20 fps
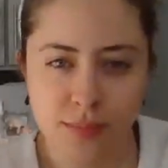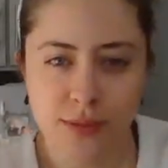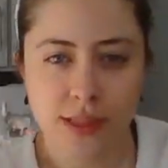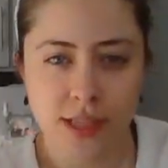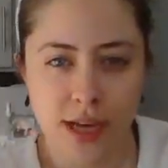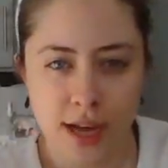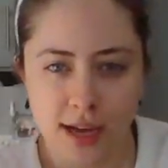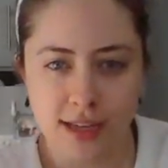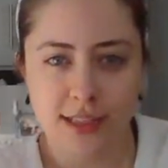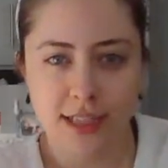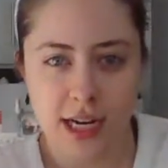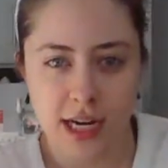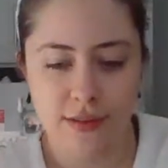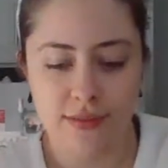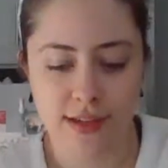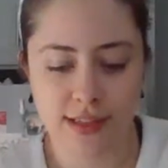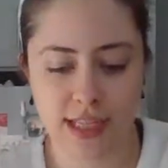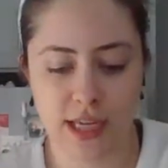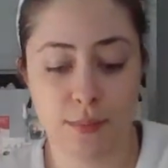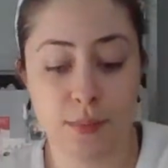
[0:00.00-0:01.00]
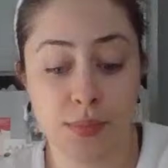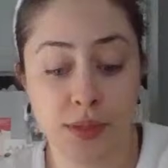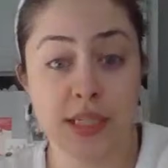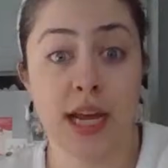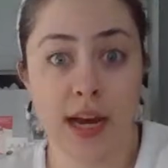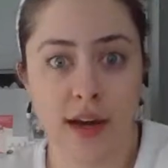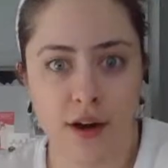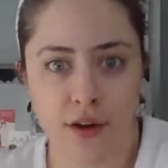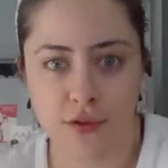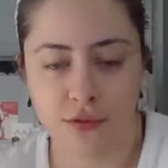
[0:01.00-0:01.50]
size, kind of as like
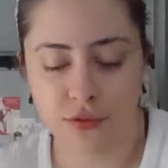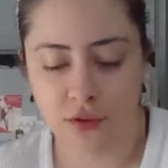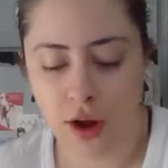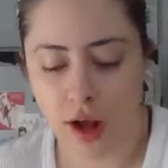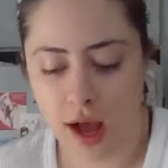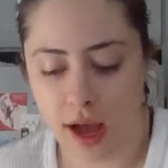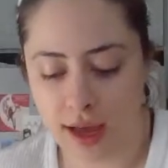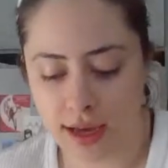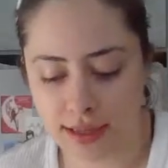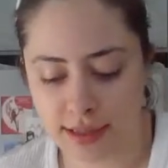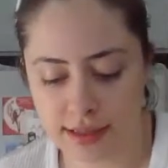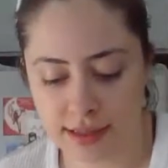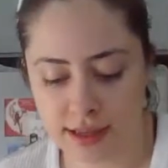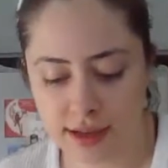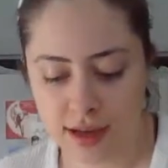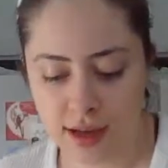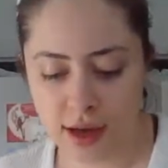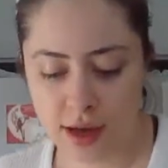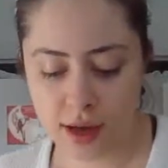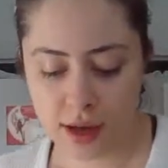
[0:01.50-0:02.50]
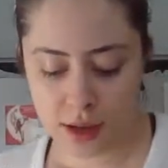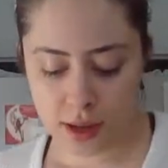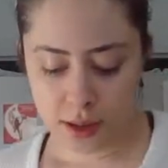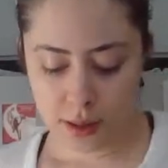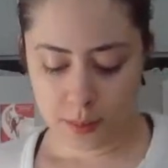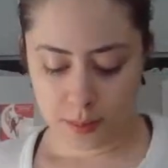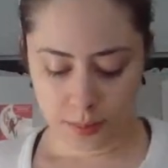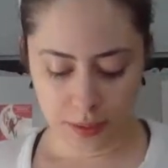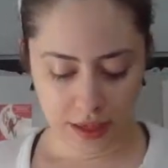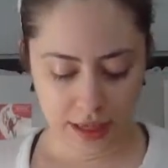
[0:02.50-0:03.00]
potato fries.
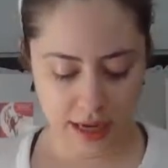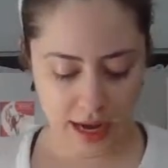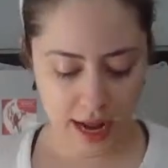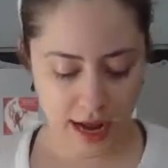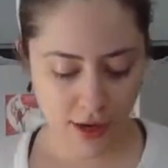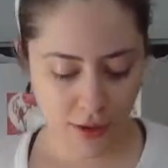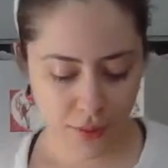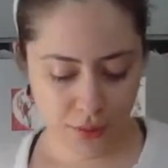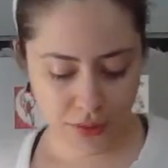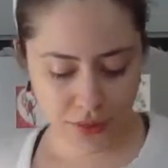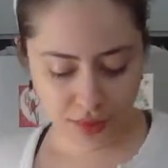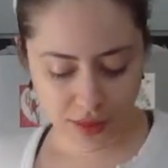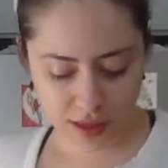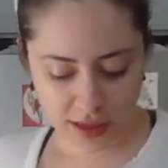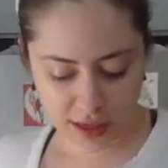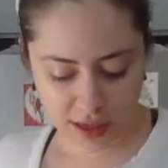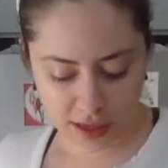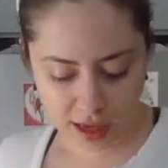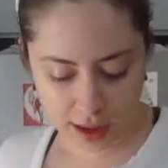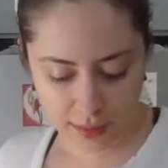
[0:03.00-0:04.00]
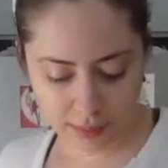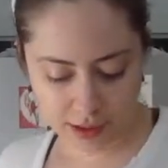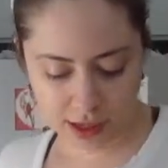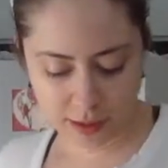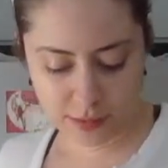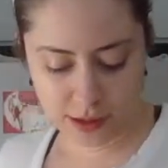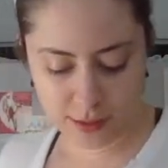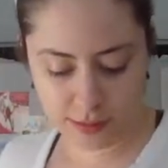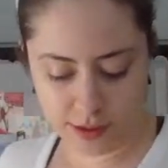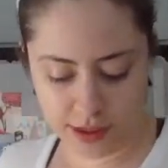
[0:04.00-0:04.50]
But I don't think I'm
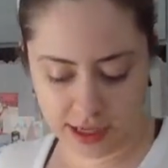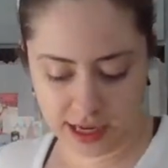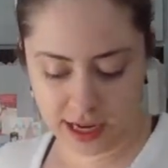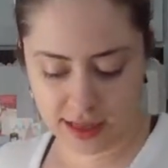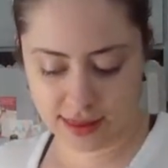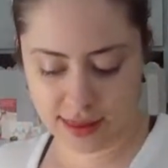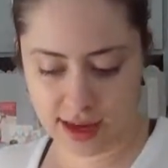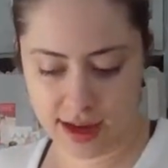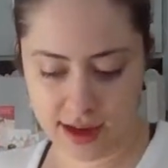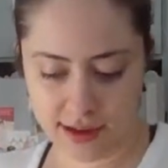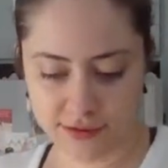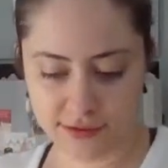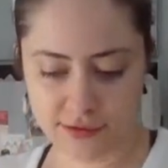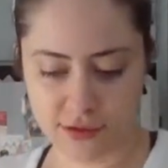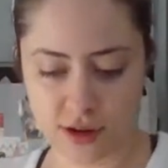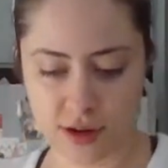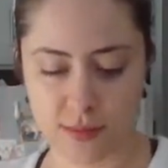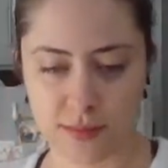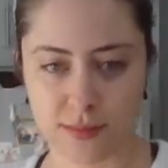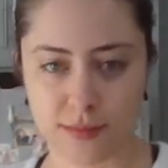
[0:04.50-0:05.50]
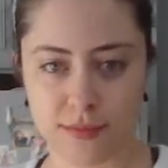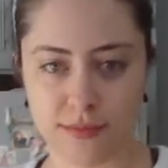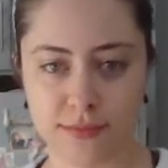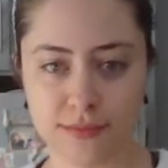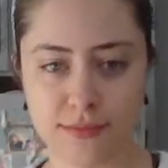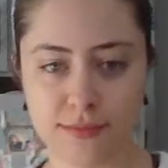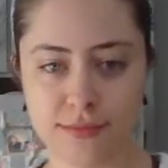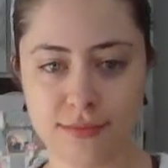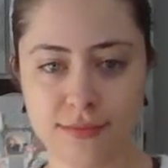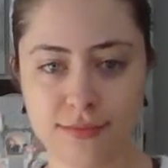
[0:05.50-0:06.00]
gonna be able to get that from
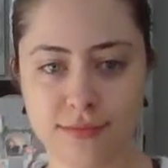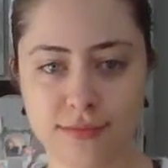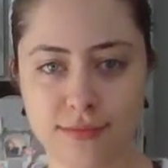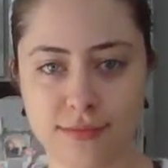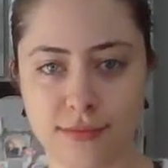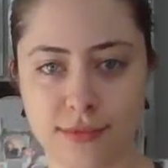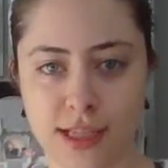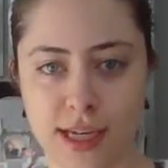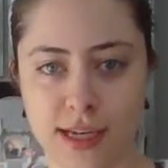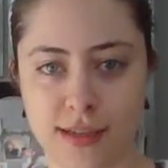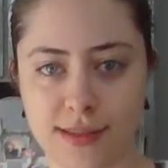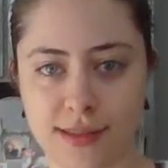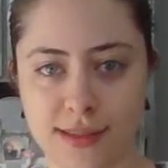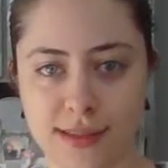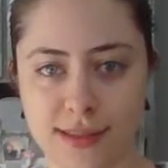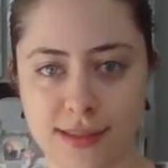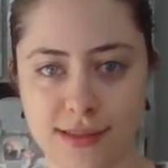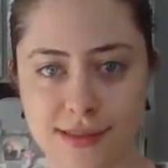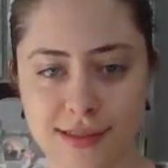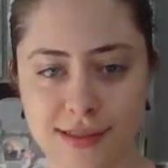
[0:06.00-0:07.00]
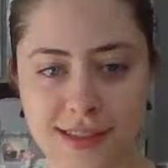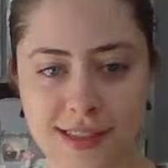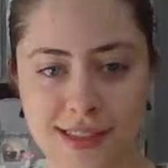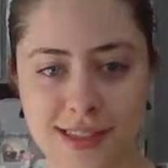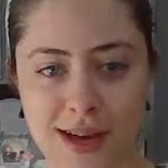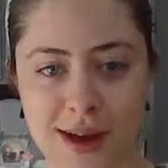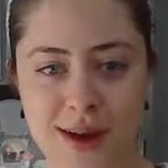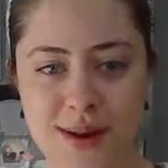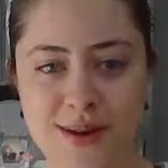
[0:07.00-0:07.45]
this. So